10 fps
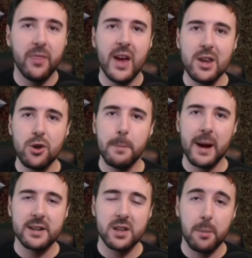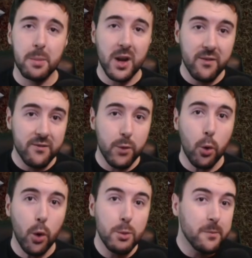Then you're backed up by
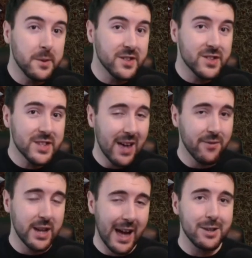4 Movement 7